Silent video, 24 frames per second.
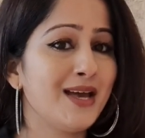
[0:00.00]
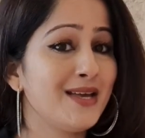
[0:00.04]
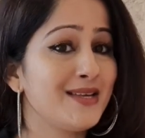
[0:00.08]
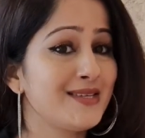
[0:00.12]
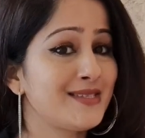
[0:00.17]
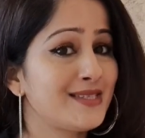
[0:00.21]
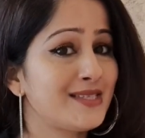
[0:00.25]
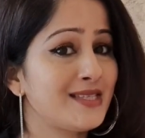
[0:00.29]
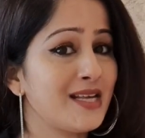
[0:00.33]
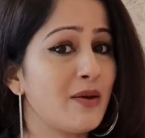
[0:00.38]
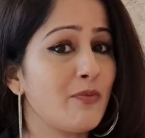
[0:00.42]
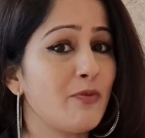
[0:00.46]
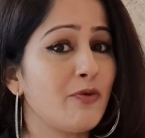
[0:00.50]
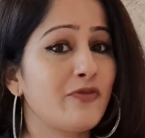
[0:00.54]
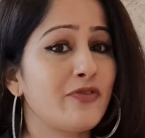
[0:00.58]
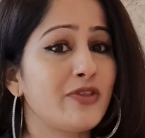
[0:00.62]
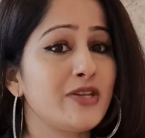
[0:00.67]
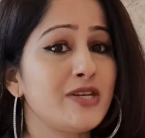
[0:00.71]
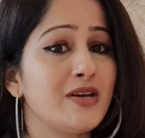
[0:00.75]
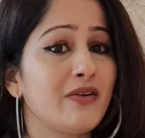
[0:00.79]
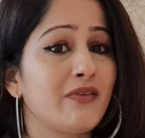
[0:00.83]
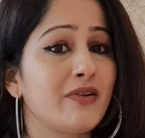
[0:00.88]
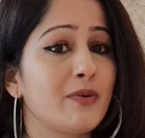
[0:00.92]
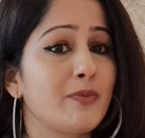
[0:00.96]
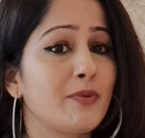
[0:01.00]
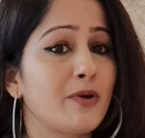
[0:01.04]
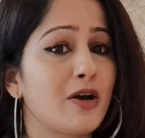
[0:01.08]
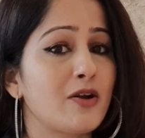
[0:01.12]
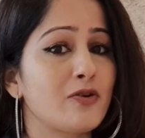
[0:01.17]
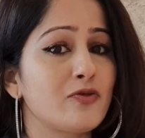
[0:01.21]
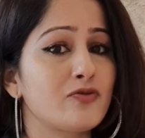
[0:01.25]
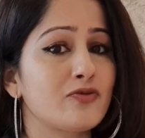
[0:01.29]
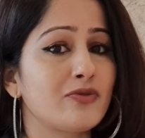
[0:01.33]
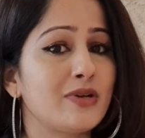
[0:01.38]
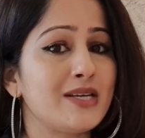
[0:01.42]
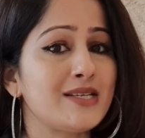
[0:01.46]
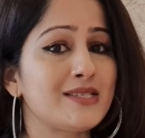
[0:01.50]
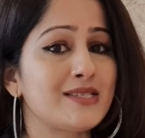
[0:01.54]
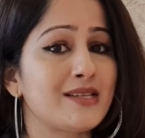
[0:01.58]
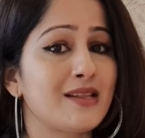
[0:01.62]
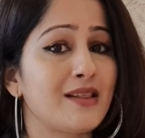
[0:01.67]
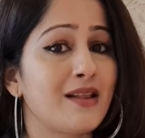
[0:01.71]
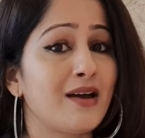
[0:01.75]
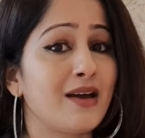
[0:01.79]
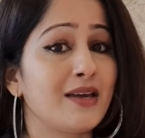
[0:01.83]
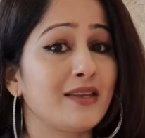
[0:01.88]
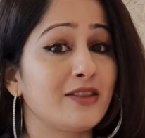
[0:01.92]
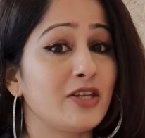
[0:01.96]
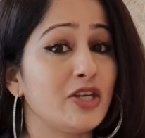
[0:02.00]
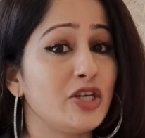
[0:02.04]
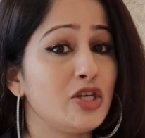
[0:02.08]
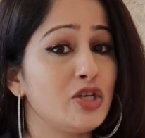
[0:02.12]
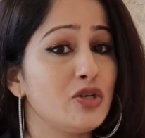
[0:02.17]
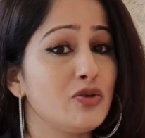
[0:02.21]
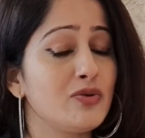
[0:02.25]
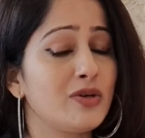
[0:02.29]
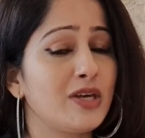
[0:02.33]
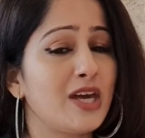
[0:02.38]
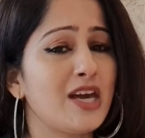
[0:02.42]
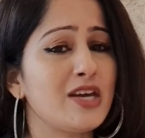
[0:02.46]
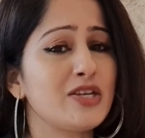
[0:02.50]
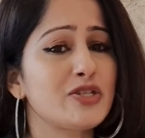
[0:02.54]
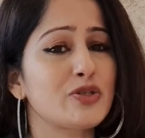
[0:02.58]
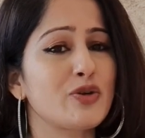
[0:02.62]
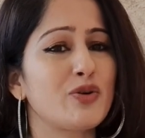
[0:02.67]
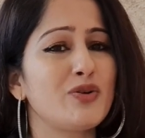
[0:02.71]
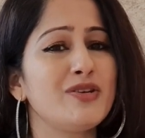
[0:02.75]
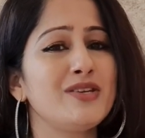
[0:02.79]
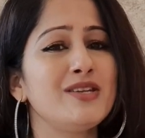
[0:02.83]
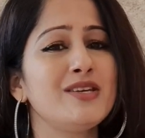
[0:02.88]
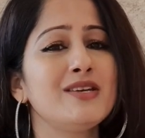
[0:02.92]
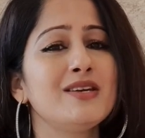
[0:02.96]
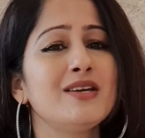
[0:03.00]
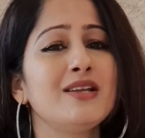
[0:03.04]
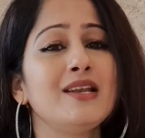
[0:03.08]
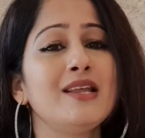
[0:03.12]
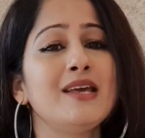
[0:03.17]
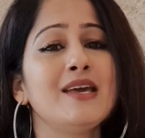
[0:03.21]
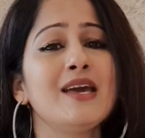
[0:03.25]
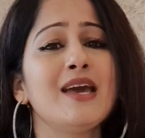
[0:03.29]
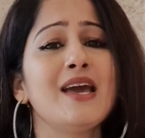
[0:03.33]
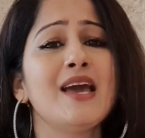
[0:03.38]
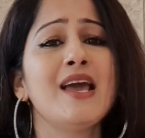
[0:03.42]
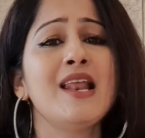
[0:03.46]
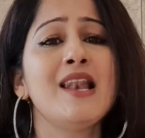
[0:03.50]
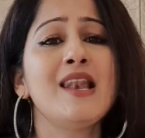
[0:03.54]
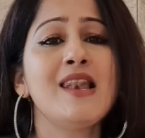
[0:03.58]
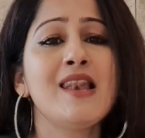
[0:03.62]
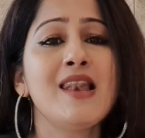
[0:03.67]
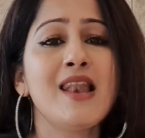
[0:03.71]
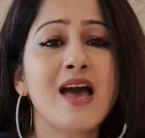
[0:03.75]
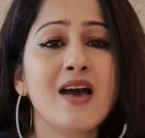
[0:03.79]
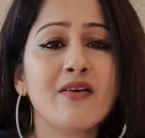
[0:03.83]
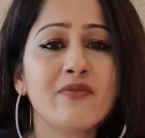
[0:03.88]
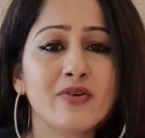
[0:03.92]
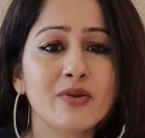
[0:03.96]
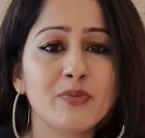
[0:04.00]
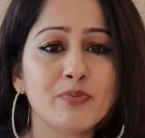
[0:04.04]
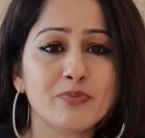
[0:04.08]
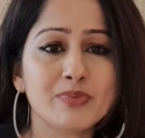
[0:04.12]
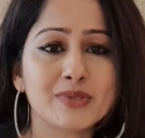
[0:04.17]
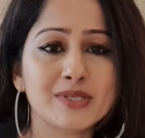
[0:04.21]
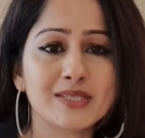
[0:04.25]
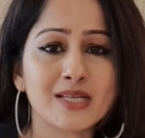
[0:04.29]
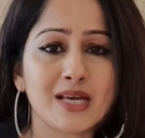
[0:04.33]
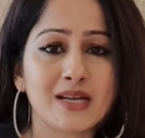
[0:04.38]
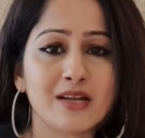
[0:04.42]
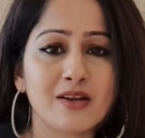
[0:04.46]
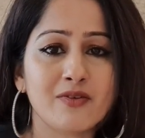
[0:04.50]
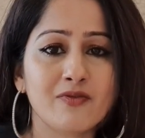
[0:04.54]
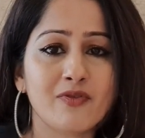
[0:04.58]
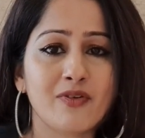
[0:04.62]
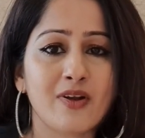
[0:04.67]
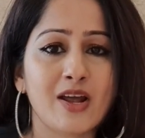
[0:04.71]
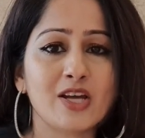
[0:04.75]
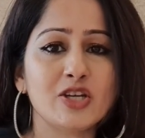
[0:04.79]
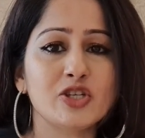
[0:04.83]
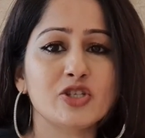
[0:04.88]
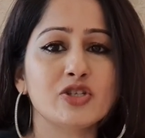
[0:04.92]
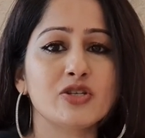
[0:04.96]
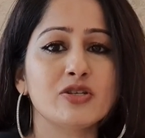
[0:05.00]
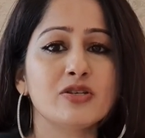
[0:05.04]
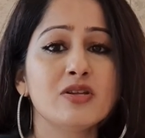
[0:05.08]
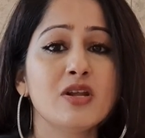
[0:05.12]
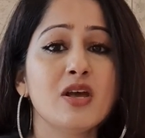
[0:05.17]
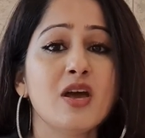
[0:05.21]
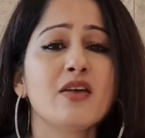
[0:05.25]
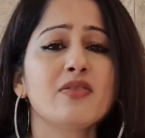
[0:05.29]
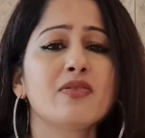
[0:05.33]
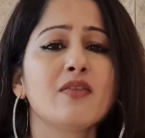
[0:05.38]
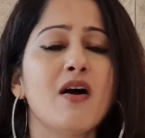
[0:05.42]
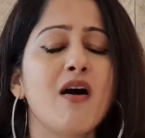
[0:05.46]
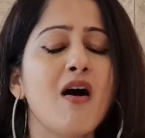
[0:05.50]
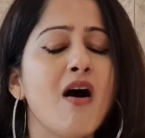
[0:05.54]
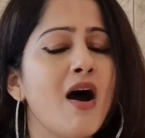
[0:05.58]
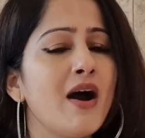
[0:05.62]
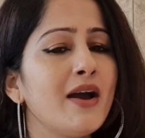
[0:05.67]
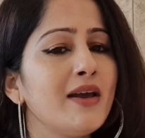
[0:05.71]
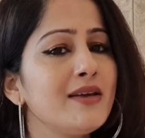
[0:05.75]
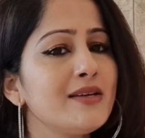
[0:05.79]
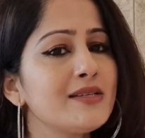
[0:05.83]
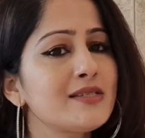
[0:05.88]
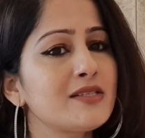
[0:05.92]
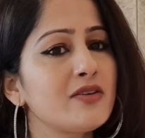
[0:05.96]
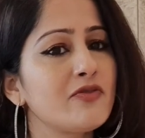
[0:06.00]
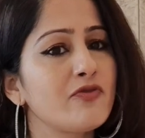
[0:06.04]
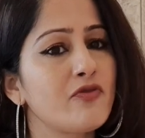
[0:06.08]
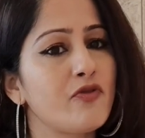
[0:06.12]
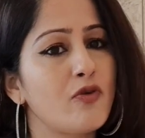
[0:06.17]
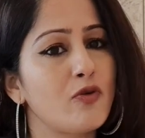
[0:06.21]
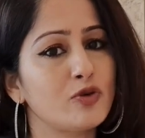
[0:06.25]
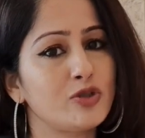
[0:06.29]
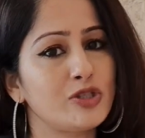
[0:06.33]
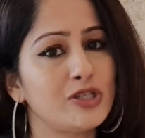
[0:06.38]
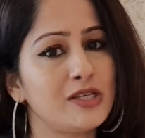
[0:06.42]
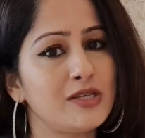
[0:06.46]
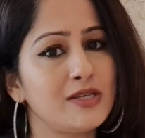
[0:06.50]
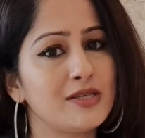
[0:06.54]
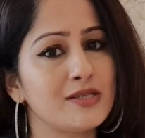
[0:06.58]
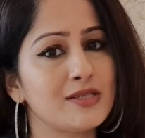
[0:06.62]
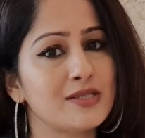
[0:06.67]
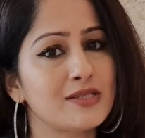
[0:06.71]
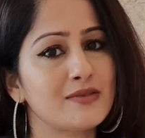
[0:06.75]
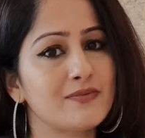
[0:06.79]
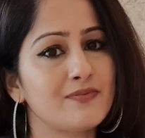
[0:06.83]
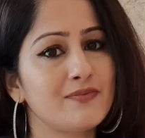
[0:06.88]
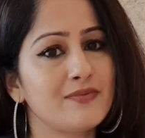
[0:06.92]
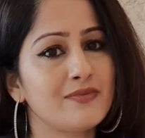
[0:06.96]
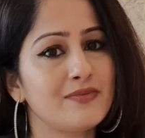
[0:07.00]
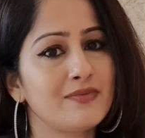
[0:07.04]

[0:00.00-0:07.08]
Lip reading: Some of the developed countries like the UK saw nearly 11% inflation, the highest in 40 years.